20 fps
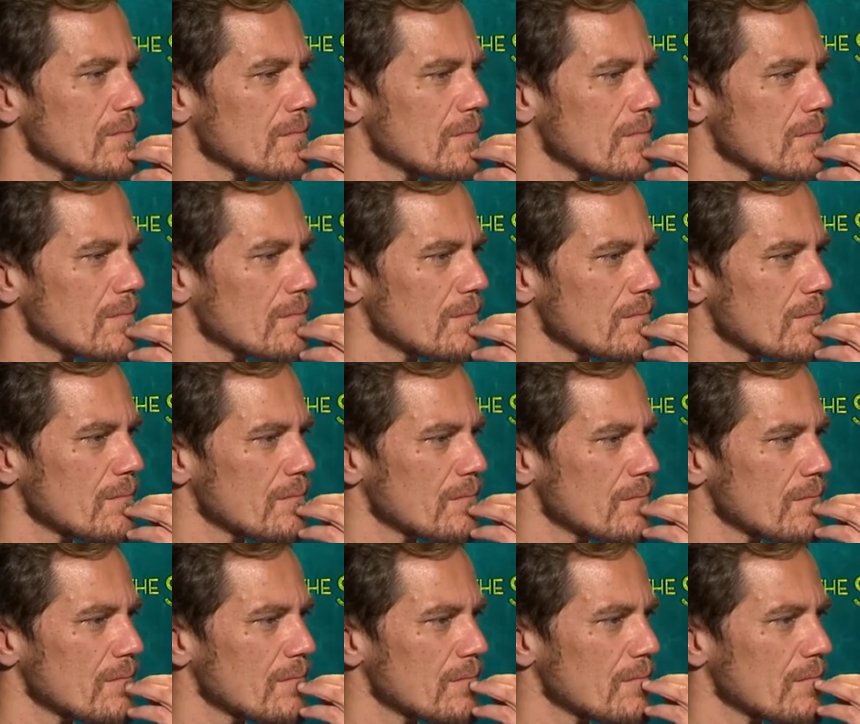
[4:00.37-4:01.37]

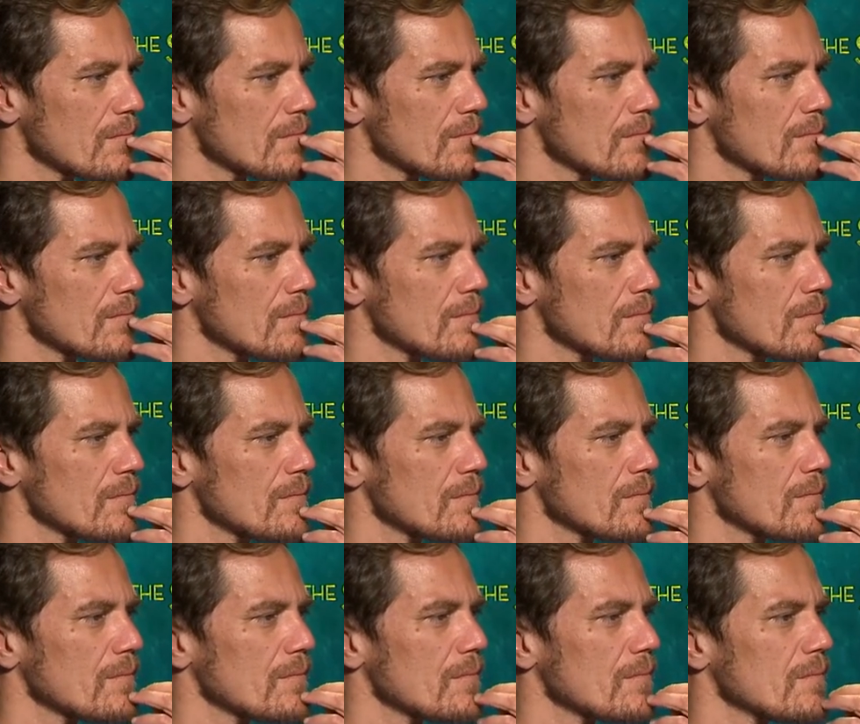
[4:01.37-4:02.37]

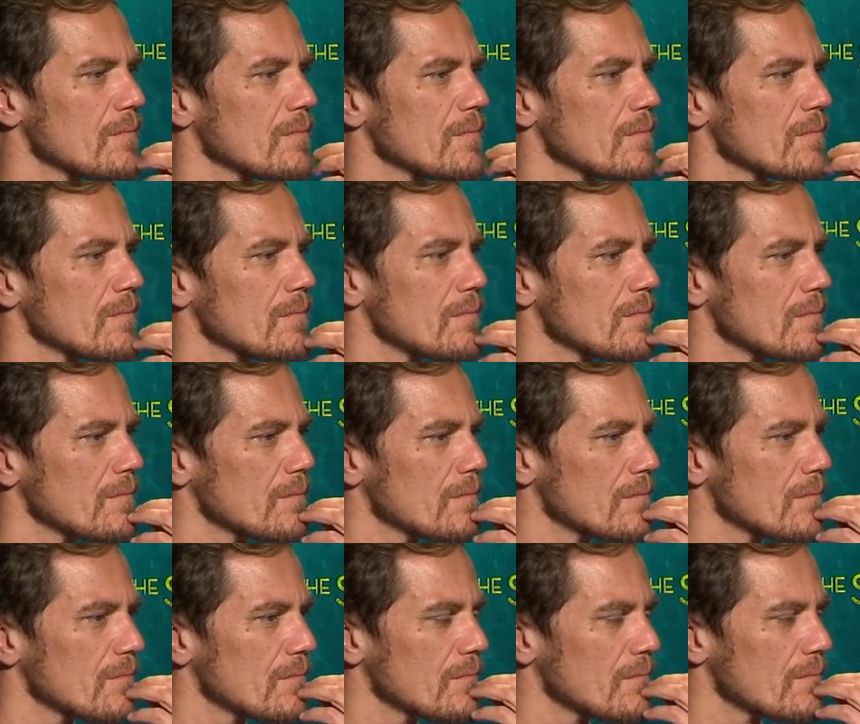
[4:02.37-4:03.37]

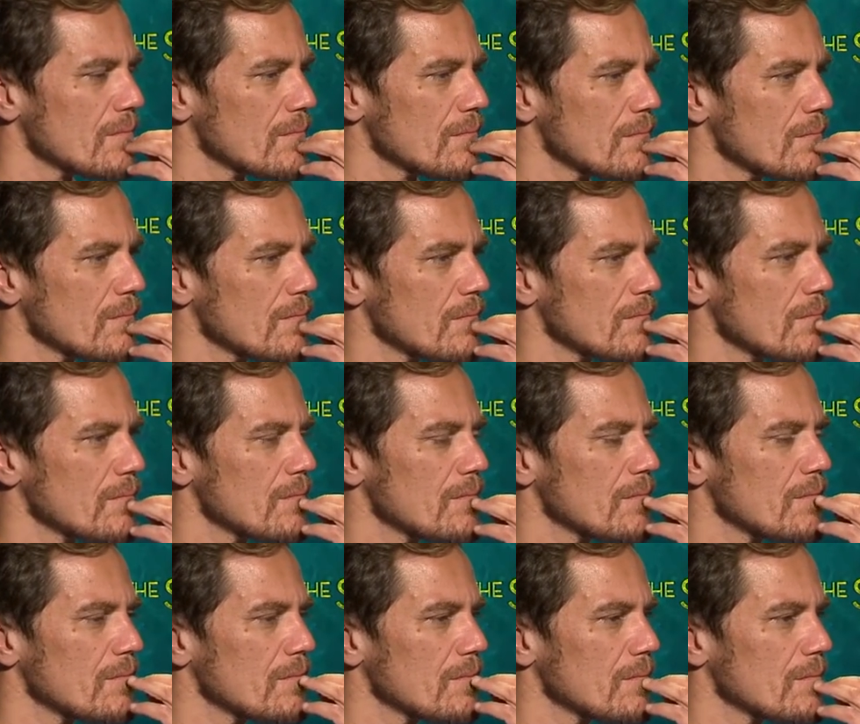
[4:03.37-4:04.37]

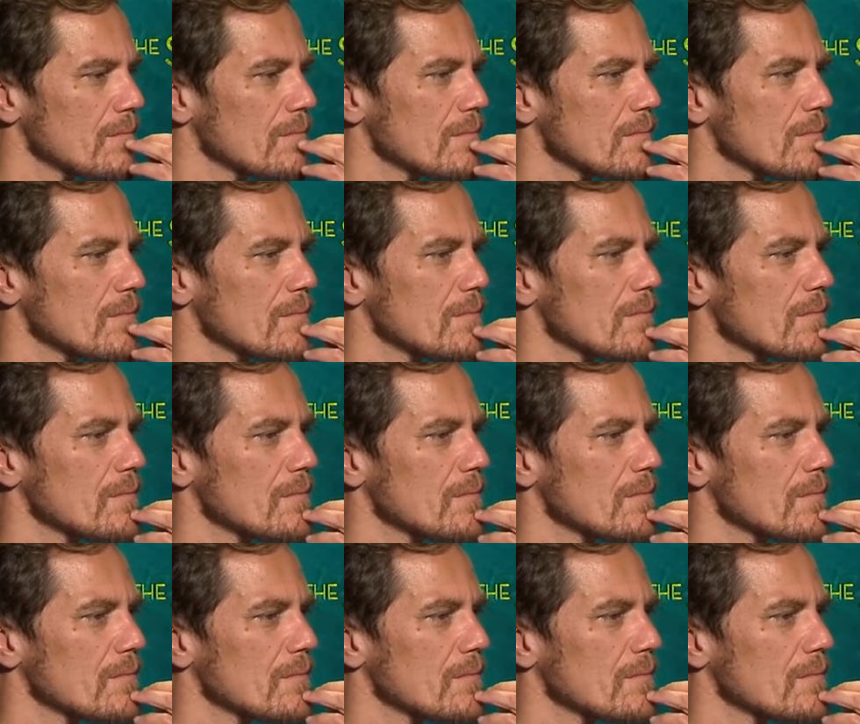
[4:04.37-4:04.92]
The person shown says nothing.